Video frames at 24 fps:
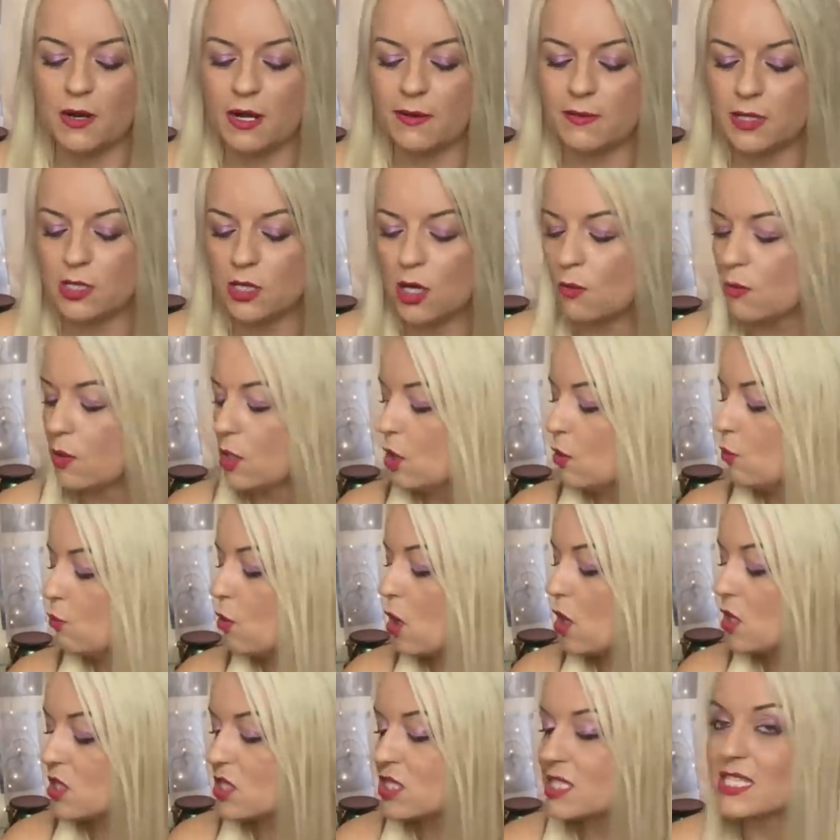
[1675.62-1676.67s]
probably not what you
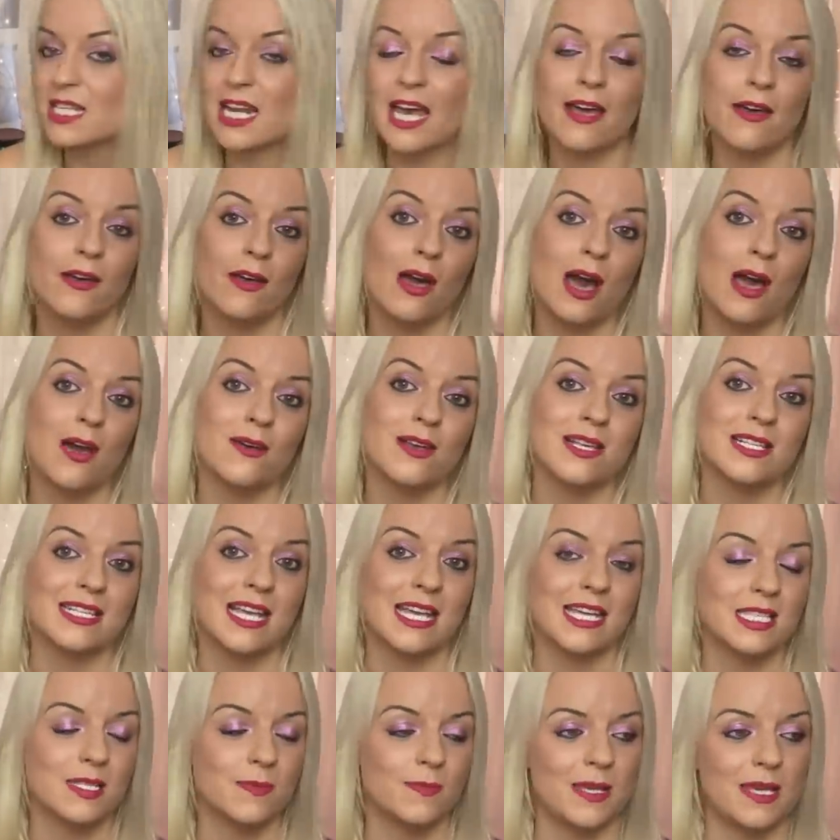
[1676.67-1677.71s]
want to know. I always
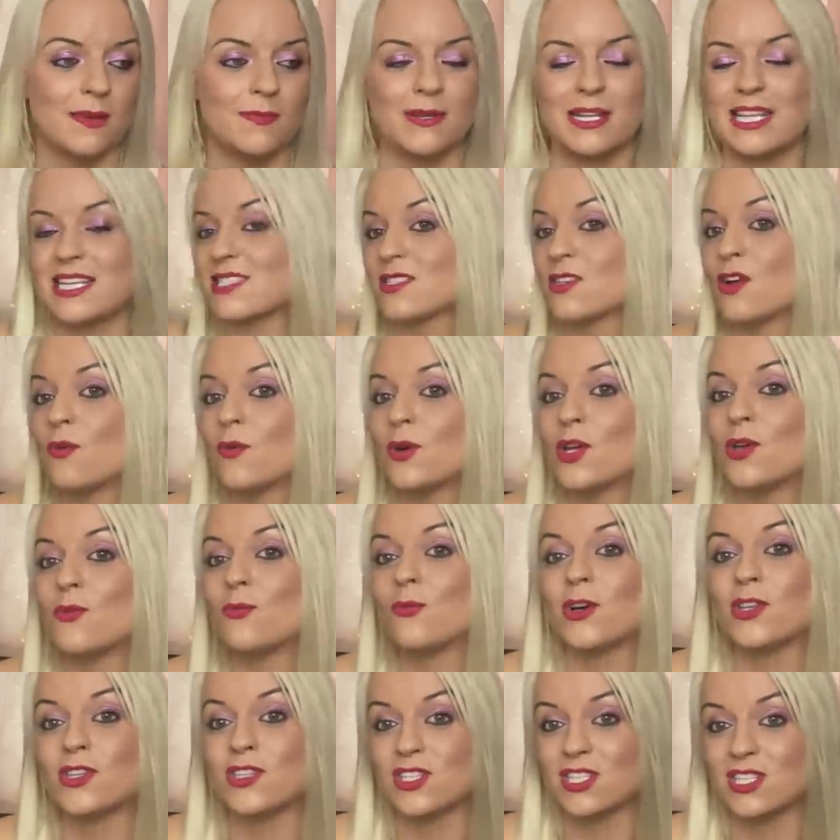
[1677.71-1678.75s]
say to people, it's not what you
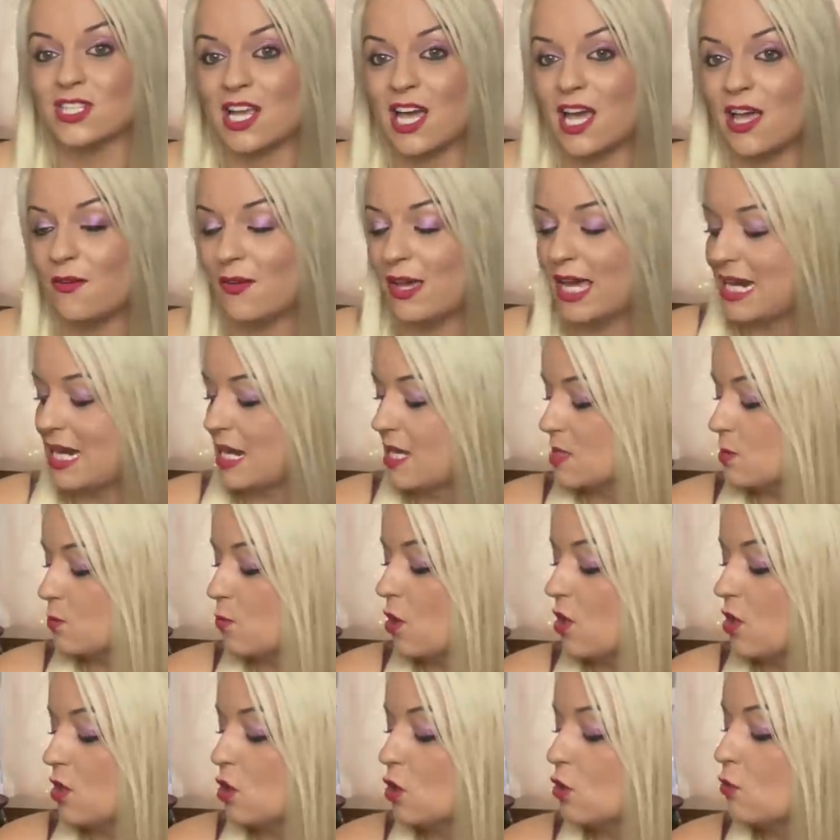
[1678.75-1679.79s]
want to know. It is
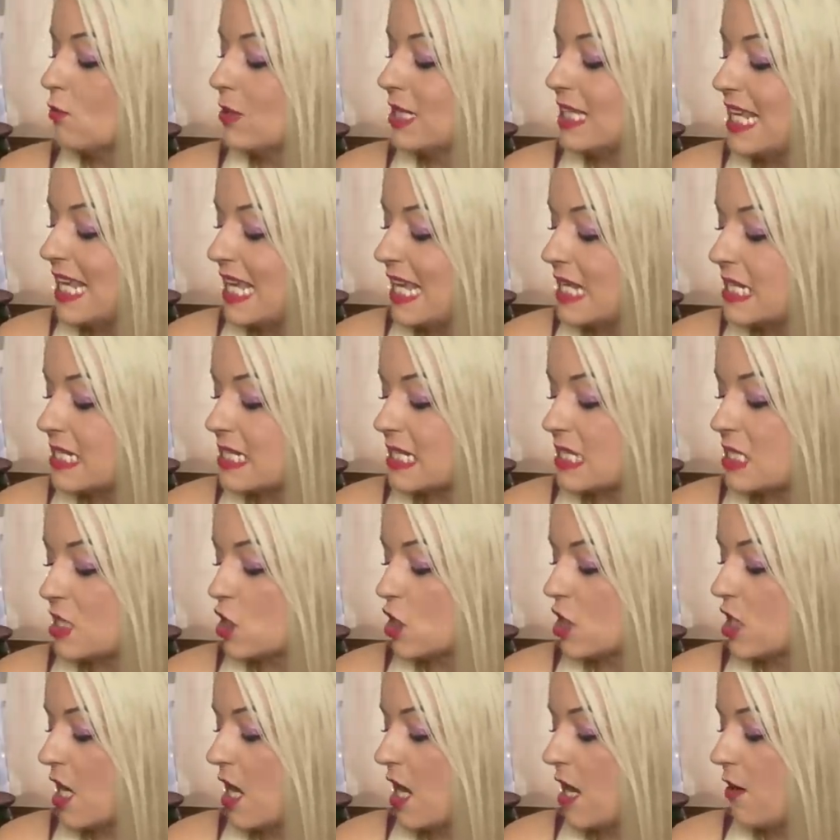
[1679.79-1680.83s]
what you need
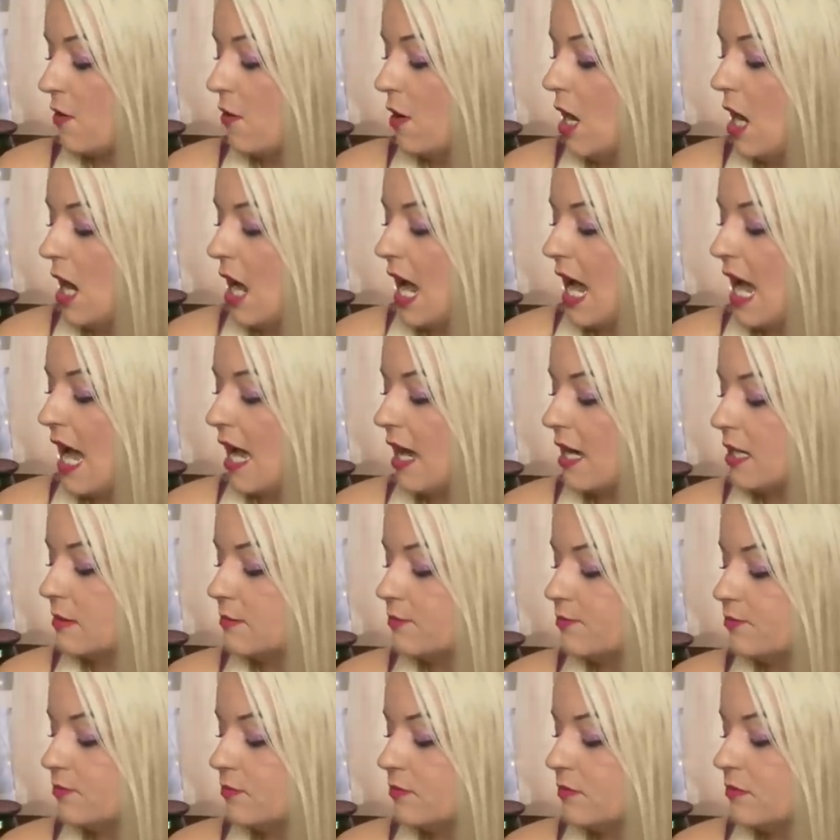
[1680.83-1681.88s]
to know.
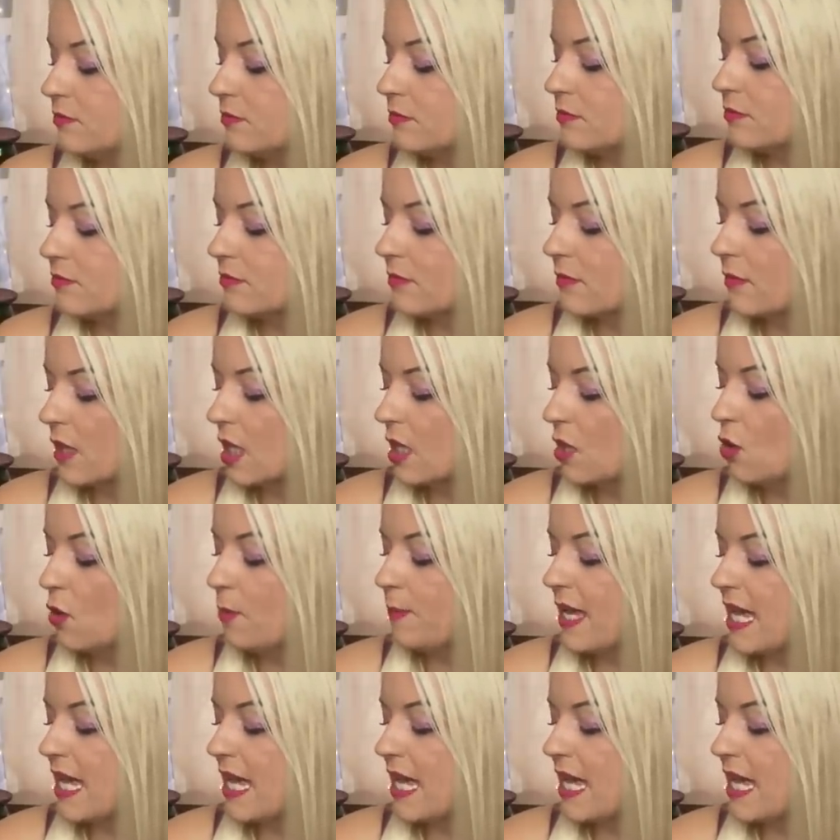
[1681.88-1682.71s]
Um, your